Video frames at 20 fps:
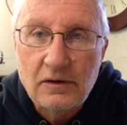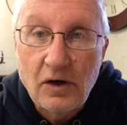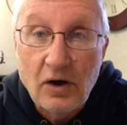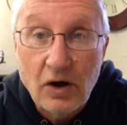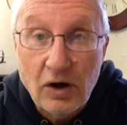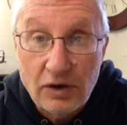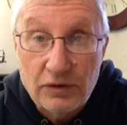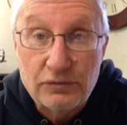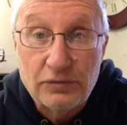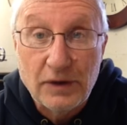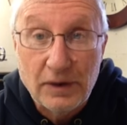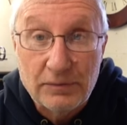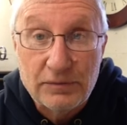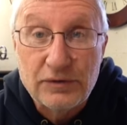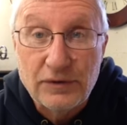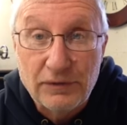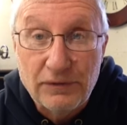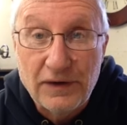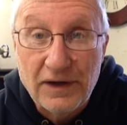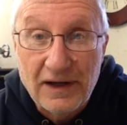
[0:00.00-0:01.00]
Osram,
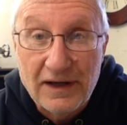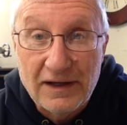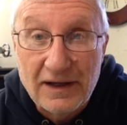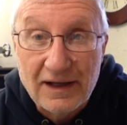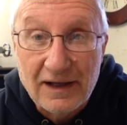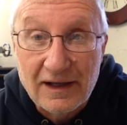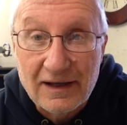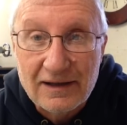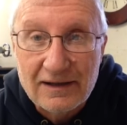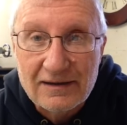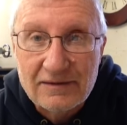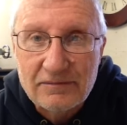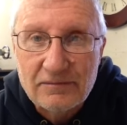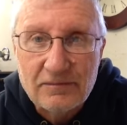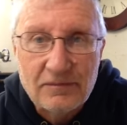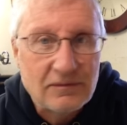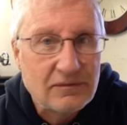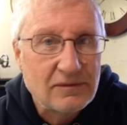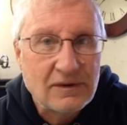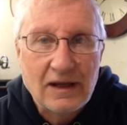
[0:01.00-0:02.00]
Sylvania.
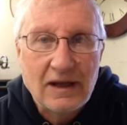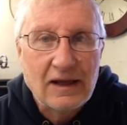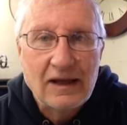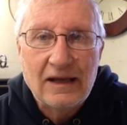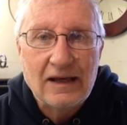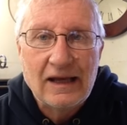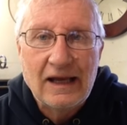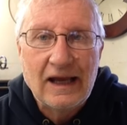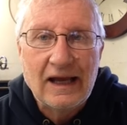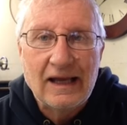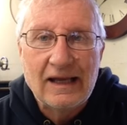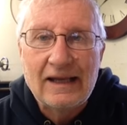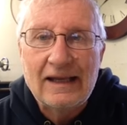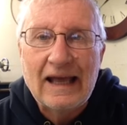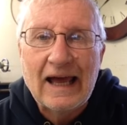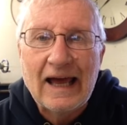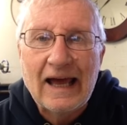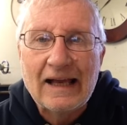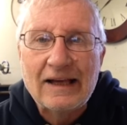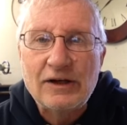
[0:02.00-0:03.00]
And
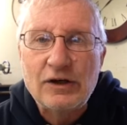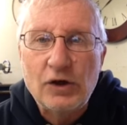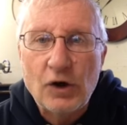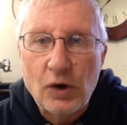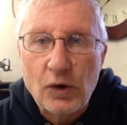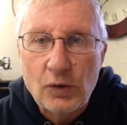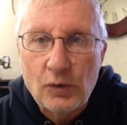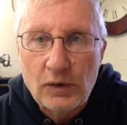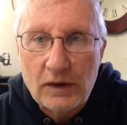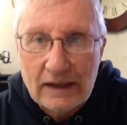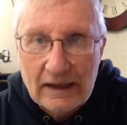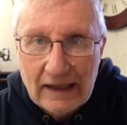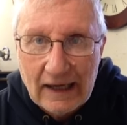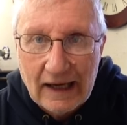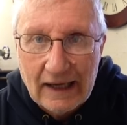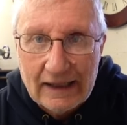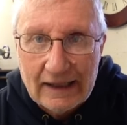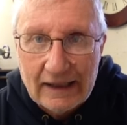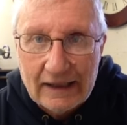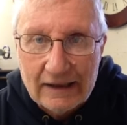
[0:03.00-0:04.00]
that don't
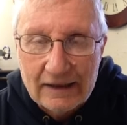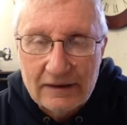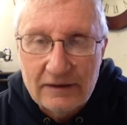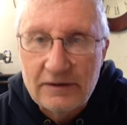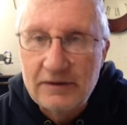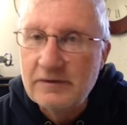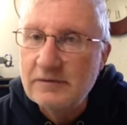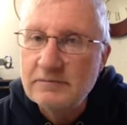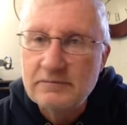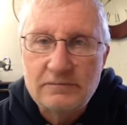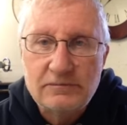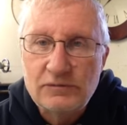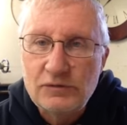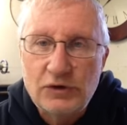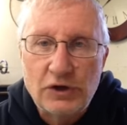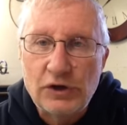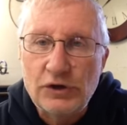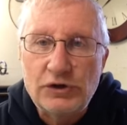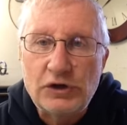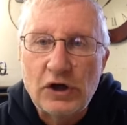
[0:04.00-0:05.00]
cut it.
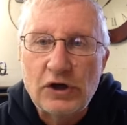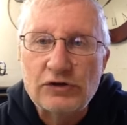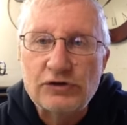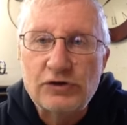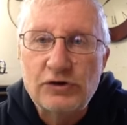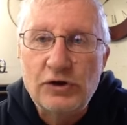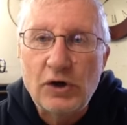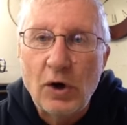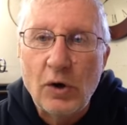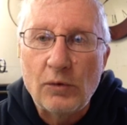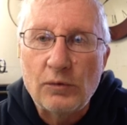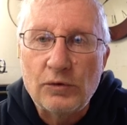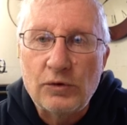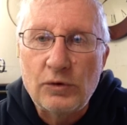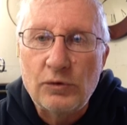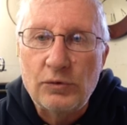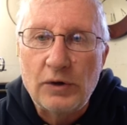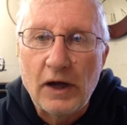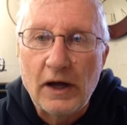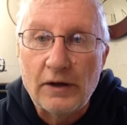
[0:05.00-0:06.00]
You just don't
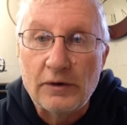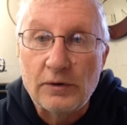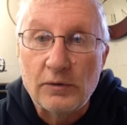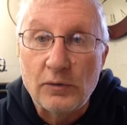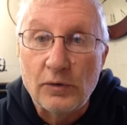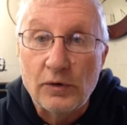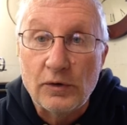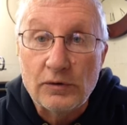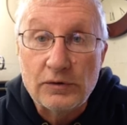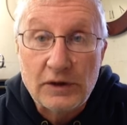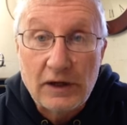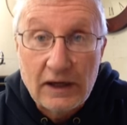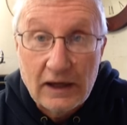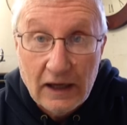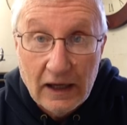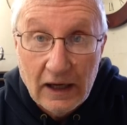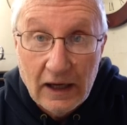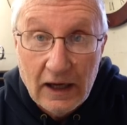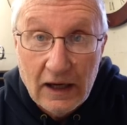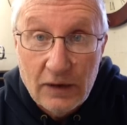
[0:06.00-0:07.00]
do that in the world,
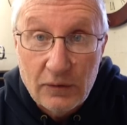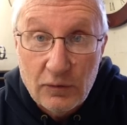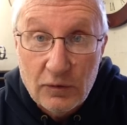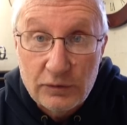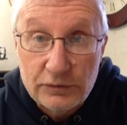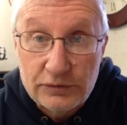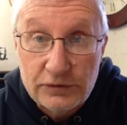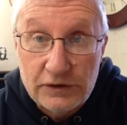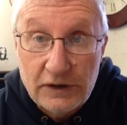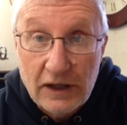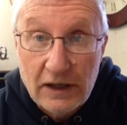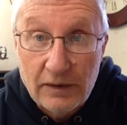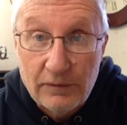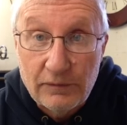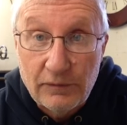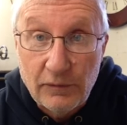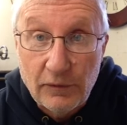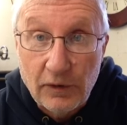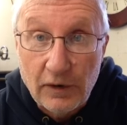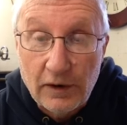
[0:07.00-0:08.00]
and I won't
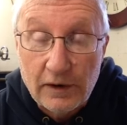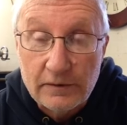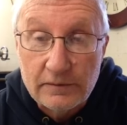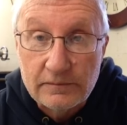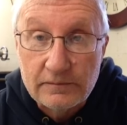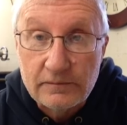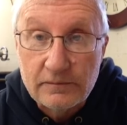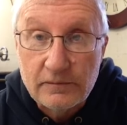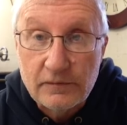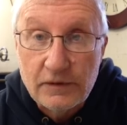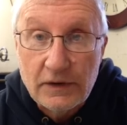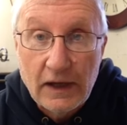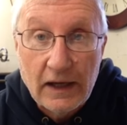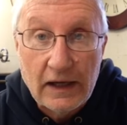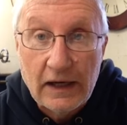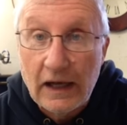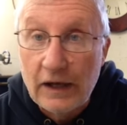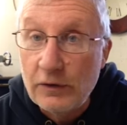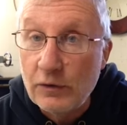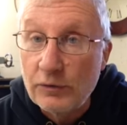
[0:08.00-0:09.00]
stand for it.
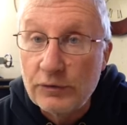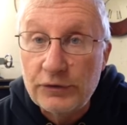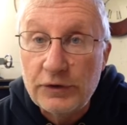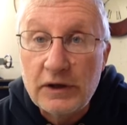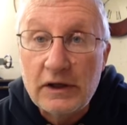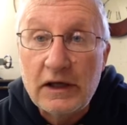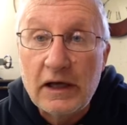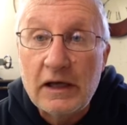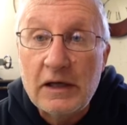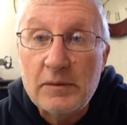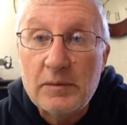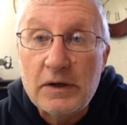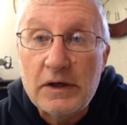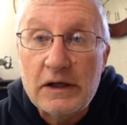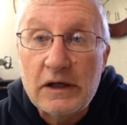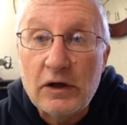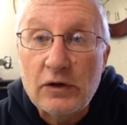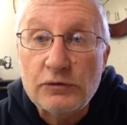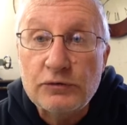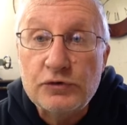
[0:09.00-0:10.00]
And I don't think
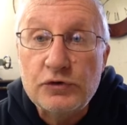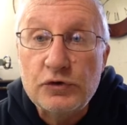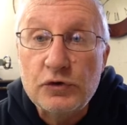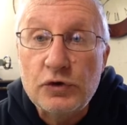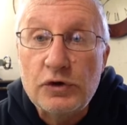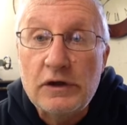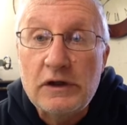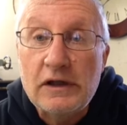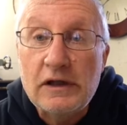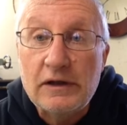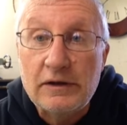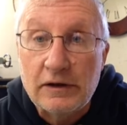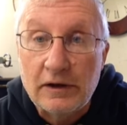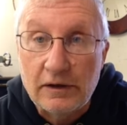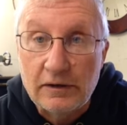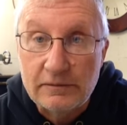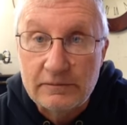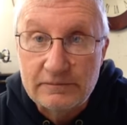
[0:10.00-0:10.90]
anybody else should either.